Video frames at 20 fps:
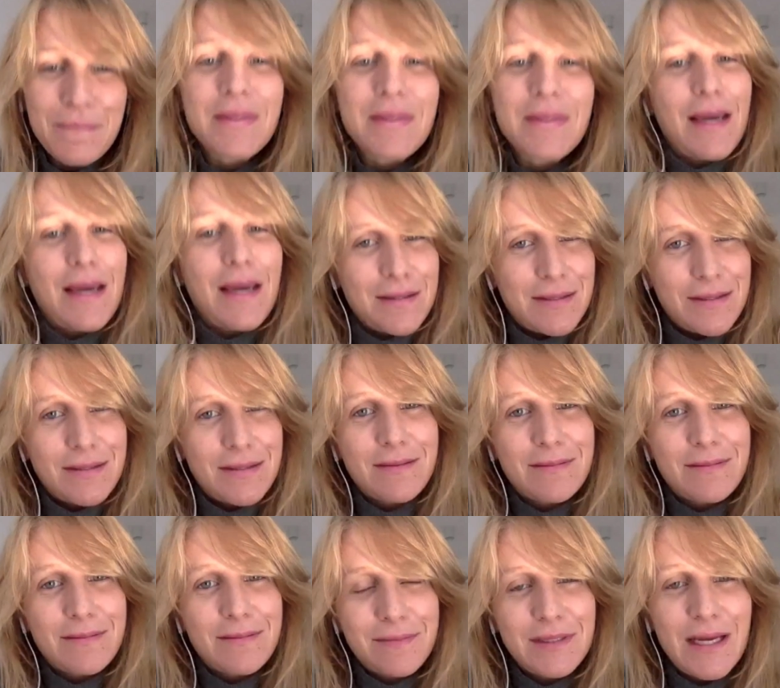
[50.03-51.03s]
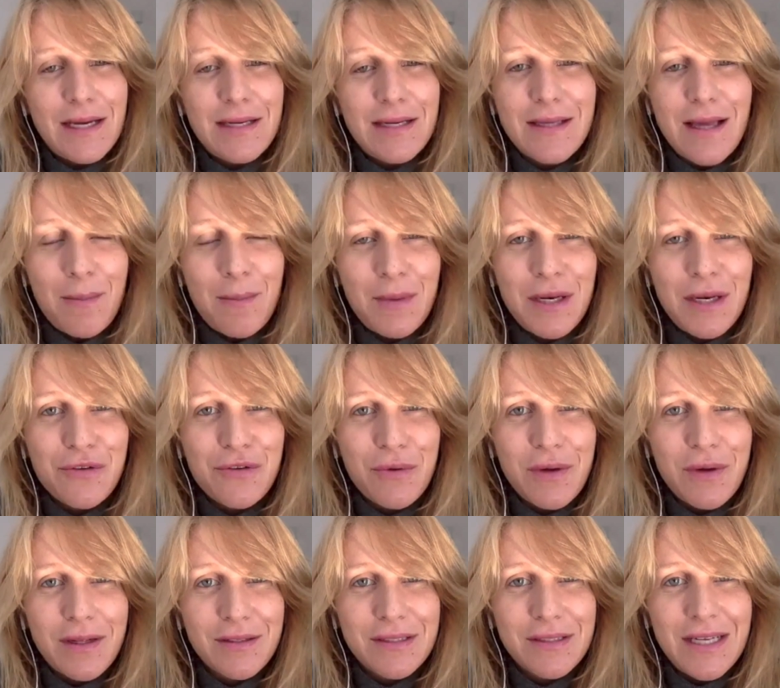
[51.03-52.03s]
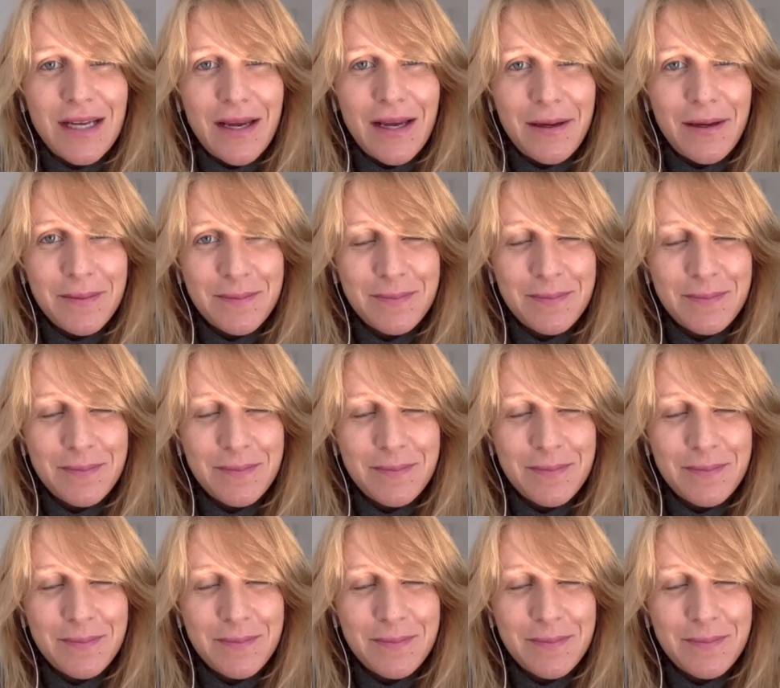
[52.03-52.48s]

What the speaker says: Yes. Yes, I'm in Israel today.